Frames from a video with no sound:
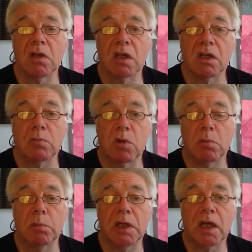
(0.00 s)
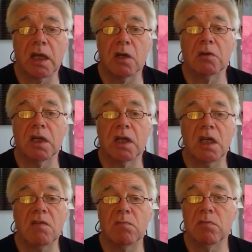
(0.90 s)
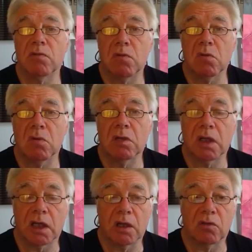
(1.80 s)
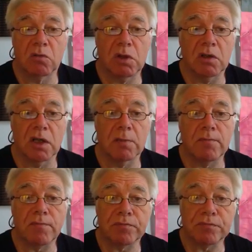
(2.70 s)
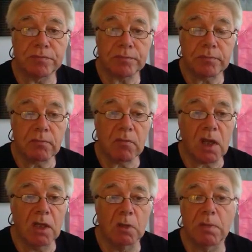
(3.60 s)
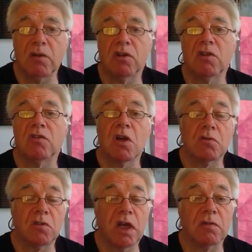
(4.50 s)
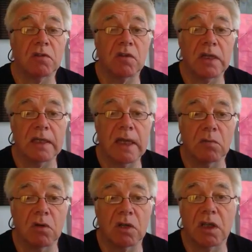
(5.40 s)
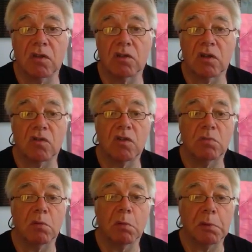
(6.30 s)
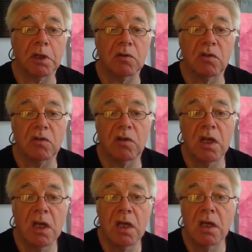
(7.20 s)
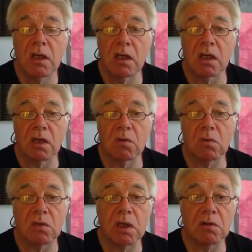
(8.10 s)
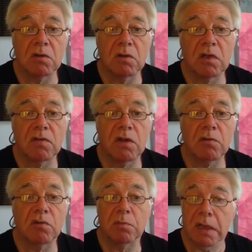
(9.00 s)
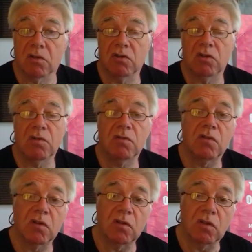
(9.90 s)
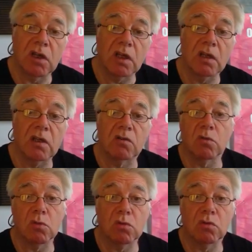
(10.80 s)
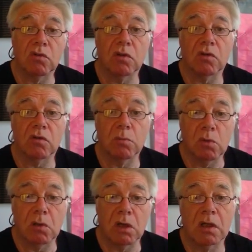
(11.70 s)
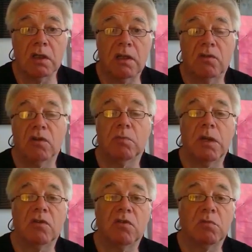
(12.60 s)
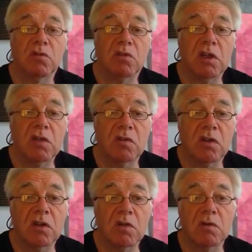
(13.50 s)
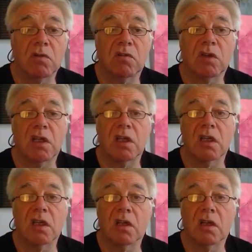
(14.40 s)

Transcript: It'll probably go there even before it goes to India. Now, Bajaj don't have a dealer network in this country, you probably noticed. Although if there is a big shift towards smaller, less expensive machines, I didn't say